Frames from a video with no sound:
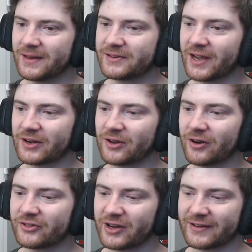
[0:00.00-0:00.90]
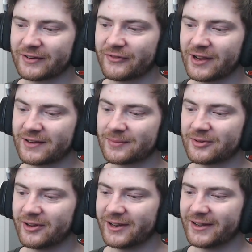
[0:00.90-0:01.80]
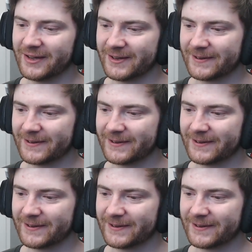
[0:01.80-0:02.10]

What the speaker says: technology at his fingertips there.